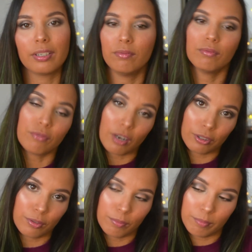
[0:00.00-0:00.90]

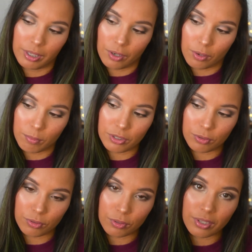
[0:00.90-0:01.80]
follow me on my
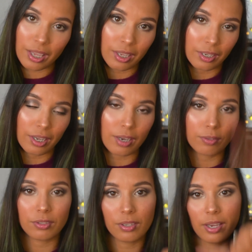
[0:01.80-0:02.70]
socials, and I'll
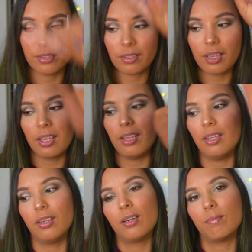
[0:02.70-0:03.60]
see you guys in
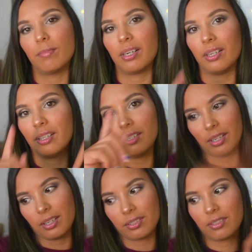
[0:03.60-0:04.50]
my
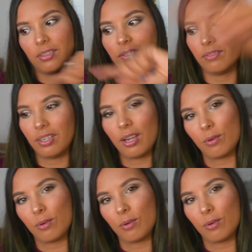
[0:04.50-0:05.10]
next video.